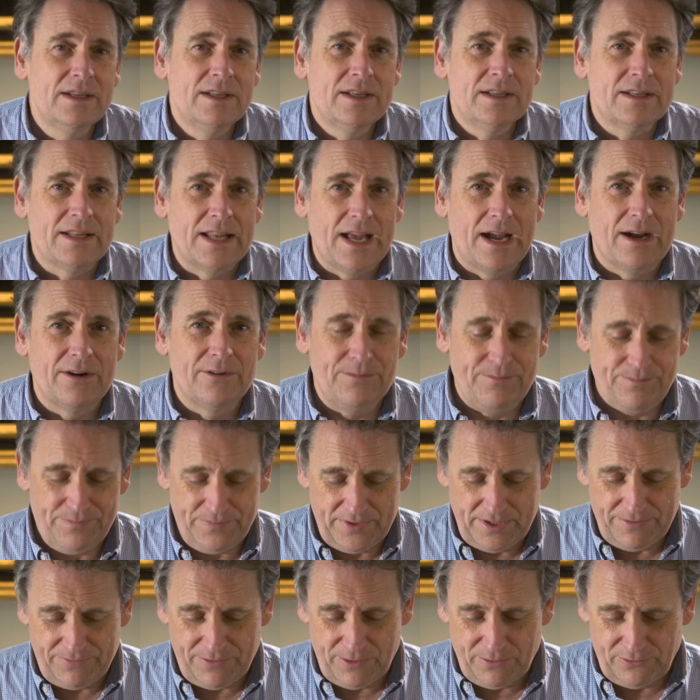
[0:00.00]
Now,
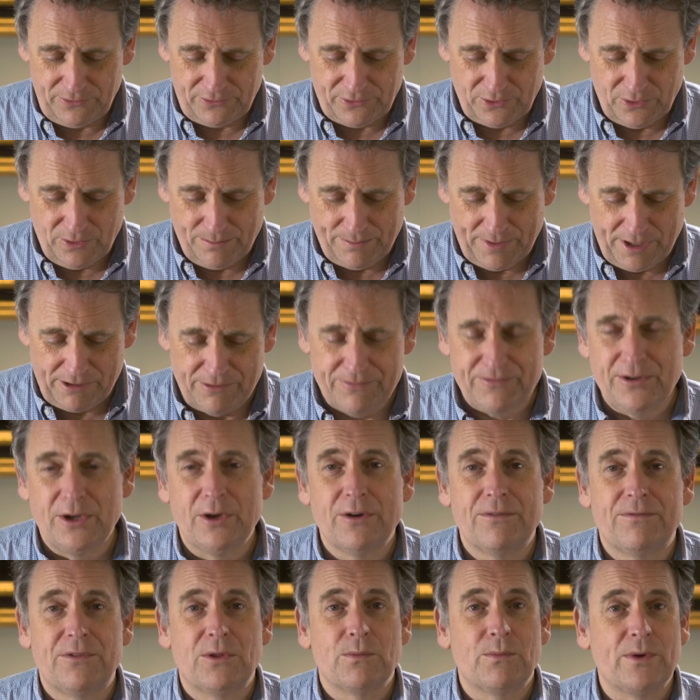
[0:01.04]
if you saw my review
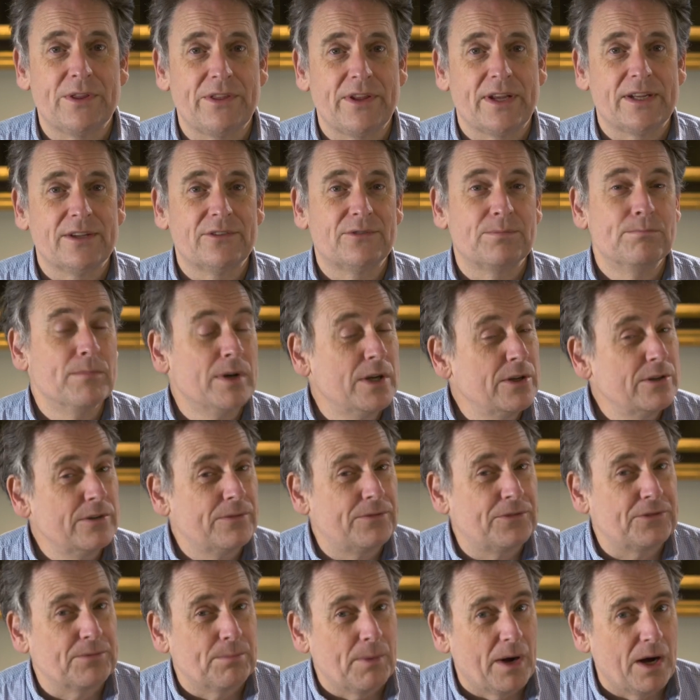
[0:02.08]
of the Withings
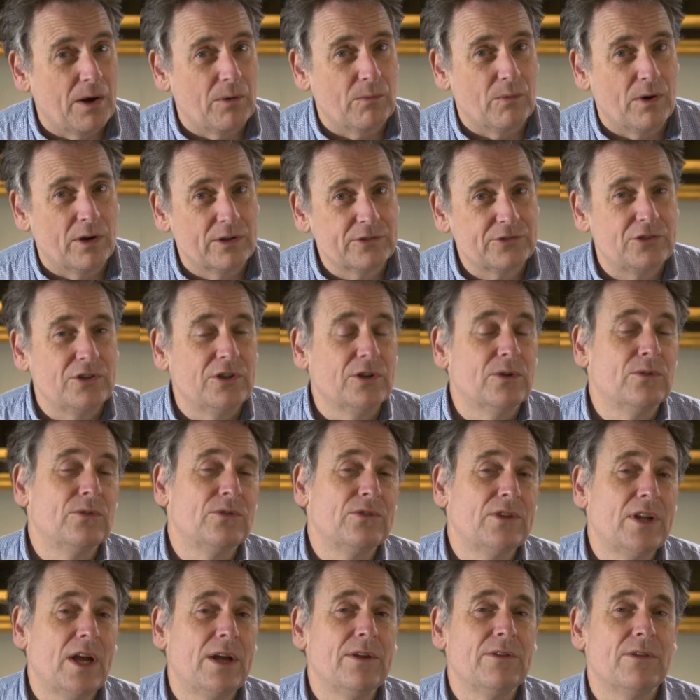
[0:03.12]
Move smartwatch, you'll
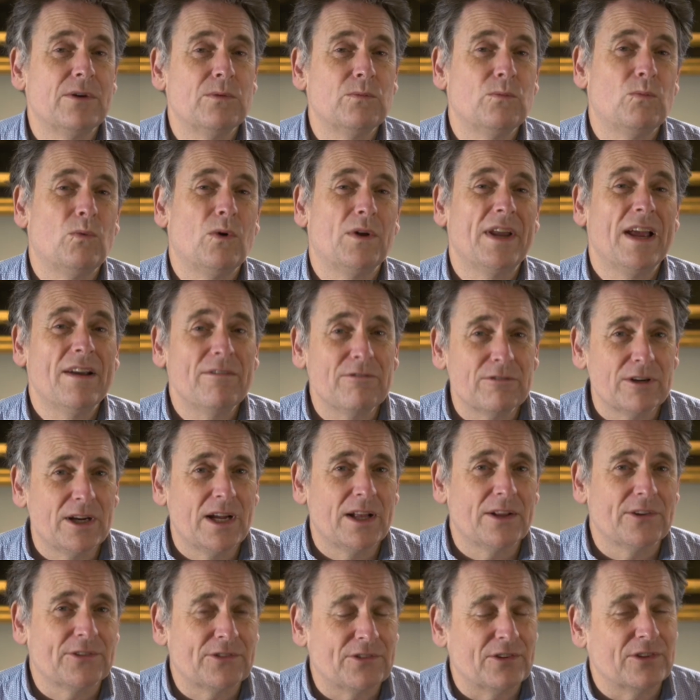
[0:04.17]
know that whatever
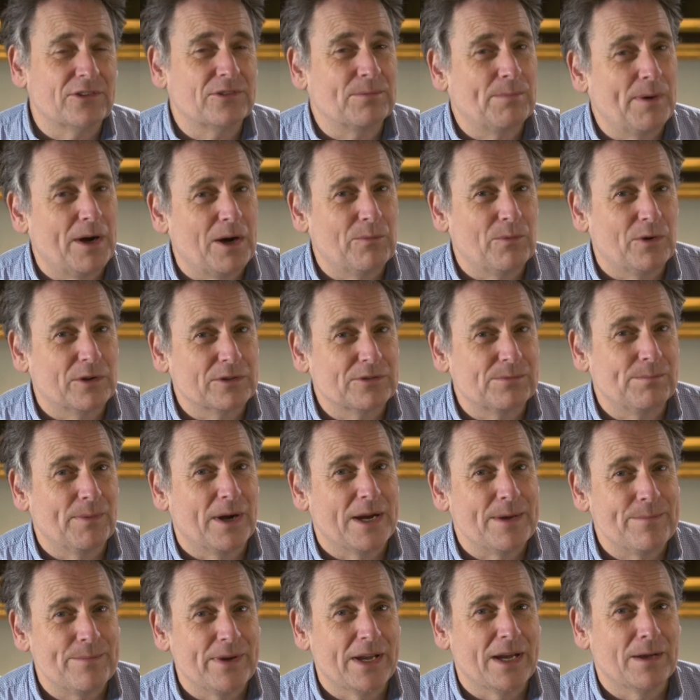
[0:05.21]
else a smartwatch
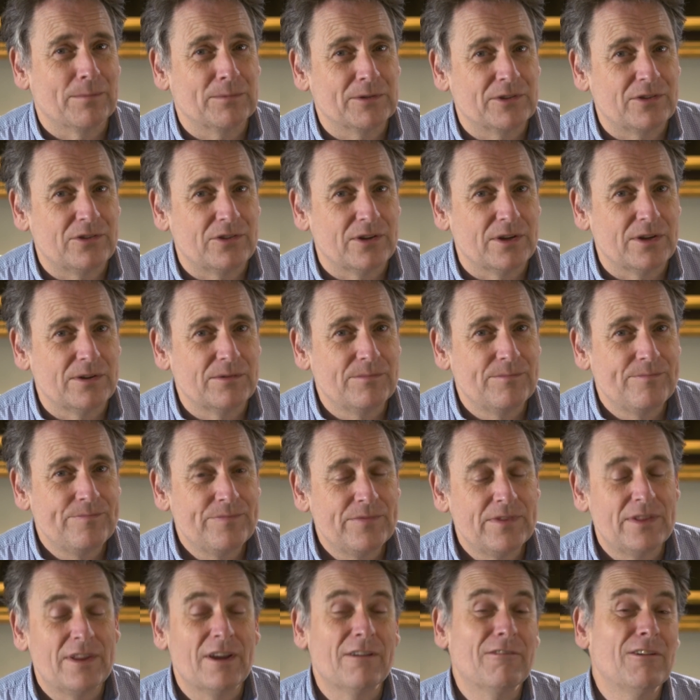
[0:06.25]
might be able to do,
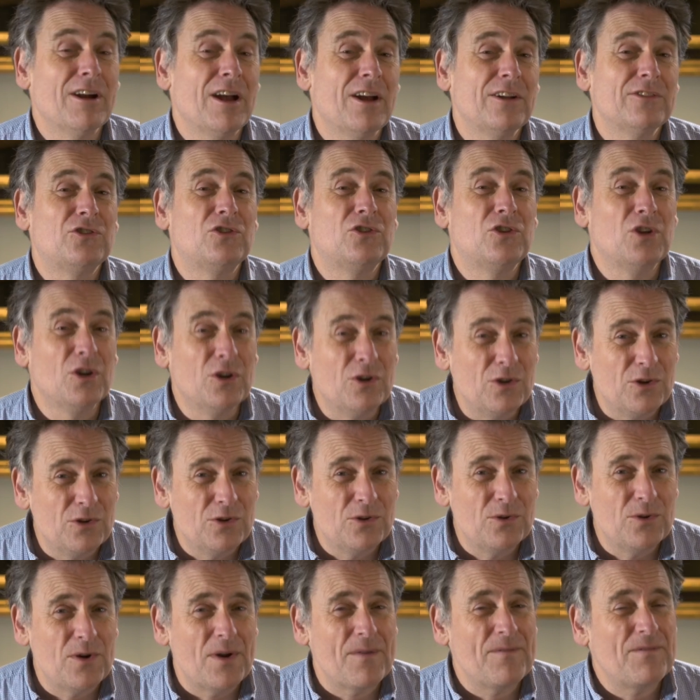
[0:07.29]
there are
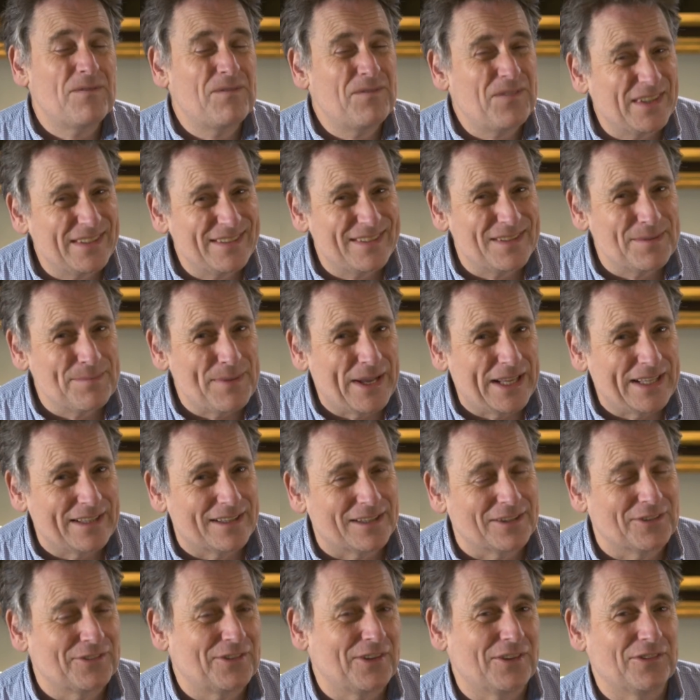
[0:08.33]
two
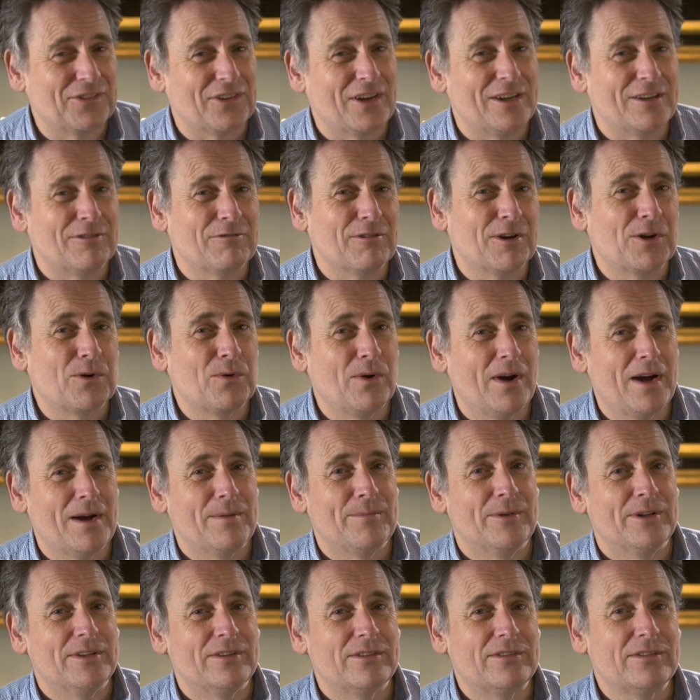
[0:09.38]
fundamental design
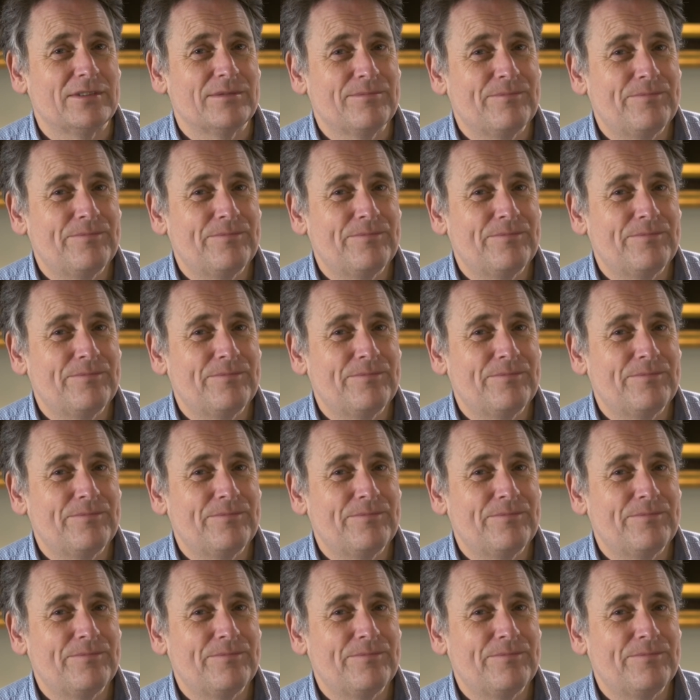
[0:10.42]
requirements.